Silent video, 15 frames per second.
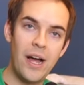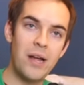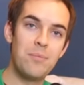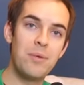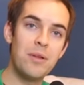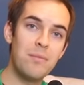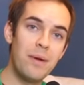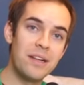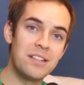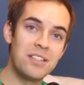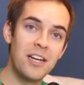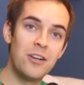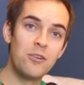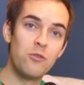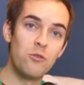I bit my
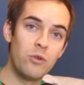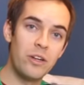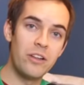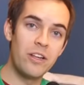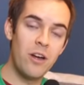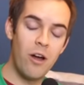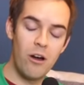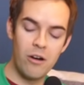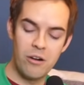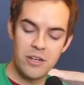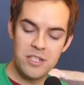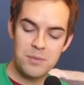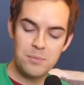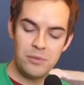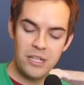tongue really hard.
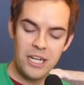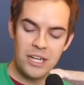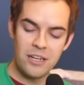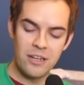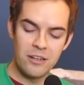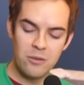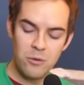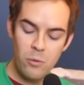It's bleeding.